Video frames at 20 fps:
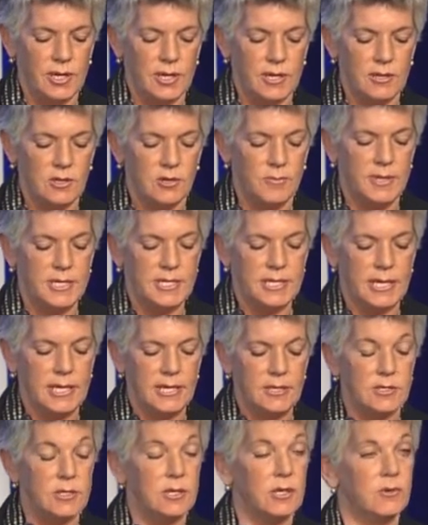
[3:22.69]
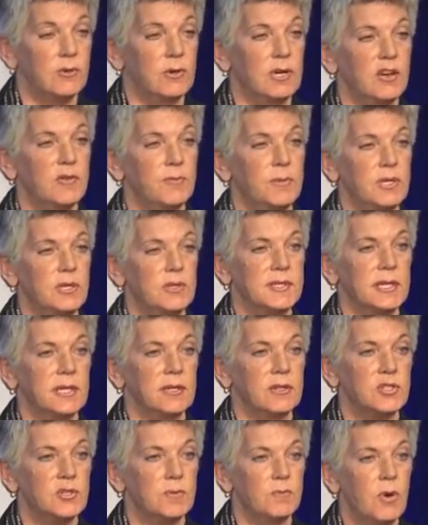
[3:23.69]
and I'll be taking to Local Government New
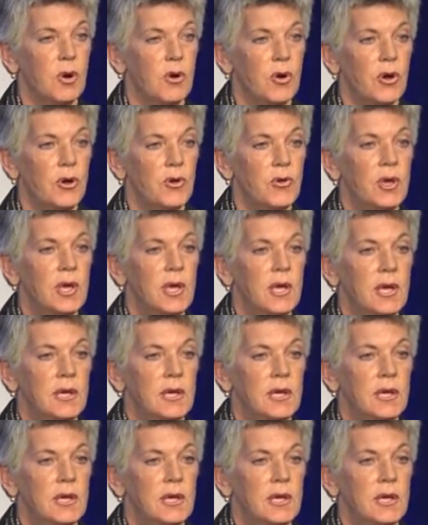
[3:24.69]
Zealand tomorrow,